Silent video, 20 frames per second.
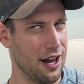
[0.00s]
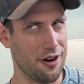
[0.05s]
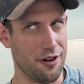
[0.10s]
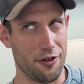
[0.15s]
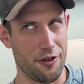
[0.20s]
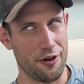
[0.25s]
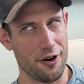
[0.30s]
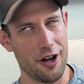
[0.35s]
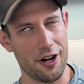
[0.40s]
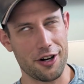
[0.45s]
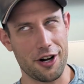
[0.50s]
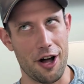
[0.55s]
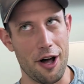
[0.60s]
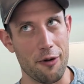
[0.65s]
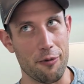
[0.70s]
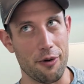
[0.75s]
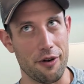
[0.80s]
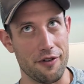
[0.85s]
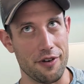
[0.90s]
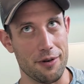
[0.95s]
I don't know, they're not
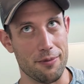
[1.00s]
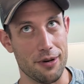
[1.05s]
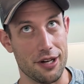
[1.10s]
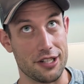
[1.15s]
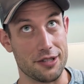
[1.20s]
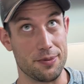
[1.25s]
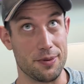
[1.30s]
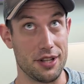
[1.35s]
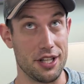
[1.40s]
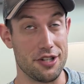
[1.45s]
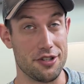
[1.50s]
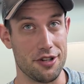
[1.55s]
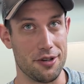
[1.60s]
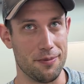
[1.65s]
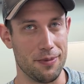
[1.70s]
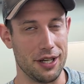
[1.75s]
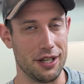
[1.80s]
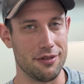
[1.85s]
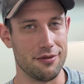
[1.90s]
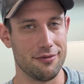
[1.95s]
called Rivian bucks, but they
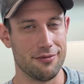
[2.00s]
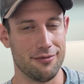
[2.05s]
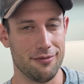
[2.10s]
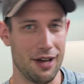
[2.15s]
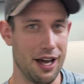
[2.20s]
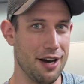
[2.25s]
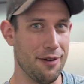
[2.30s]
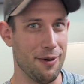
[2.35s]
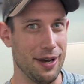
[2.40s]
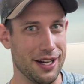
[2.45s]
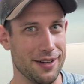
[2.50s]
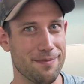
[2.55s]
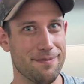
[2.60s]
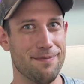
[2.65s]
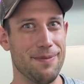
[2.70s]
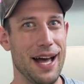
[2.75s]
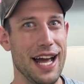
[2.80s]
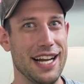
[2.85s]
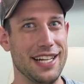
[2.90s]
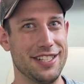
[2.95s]
should be. Anyway,
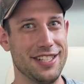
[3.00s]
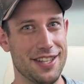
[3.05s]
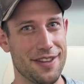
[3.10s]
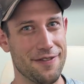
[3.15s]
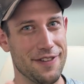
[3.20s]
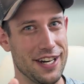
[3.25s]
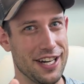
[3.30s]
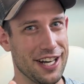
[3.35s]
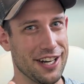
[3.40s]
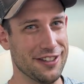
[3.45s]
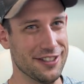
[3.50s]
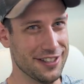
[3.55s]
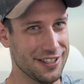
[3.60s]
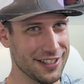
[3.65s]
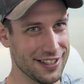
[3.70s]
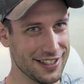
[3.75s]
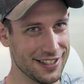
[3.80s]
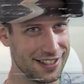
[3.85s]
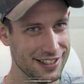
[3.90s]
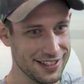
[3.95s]
back to the
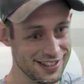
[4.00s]
video.